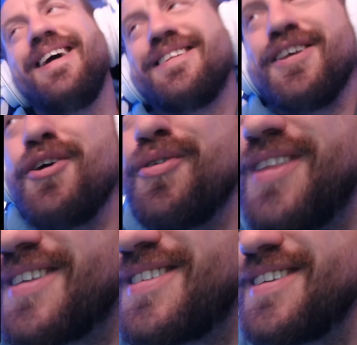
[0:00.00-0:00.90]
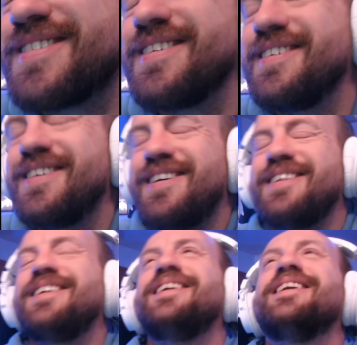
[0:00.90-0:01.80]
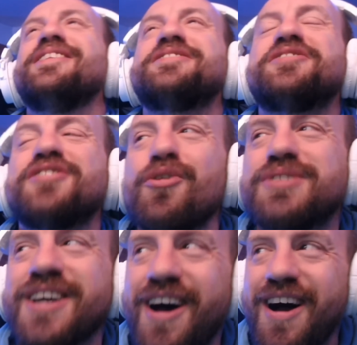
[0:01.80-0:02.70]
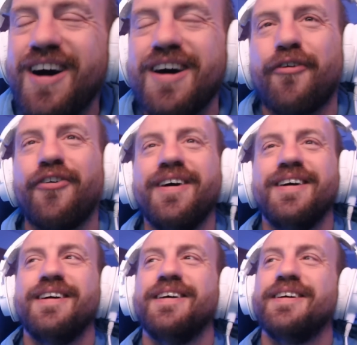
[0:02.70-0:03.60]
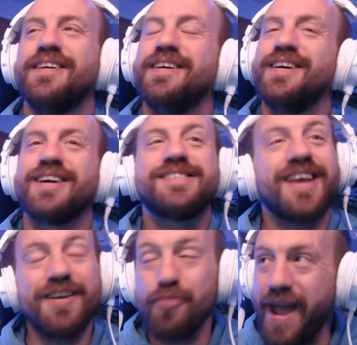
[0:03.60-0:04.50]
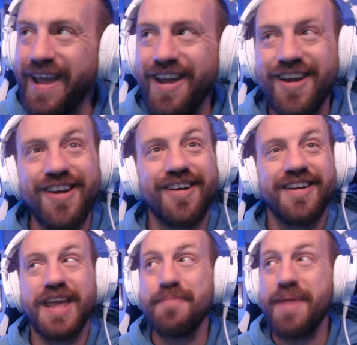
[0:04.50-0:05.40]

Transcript: Dude, this is so tough. Right here, he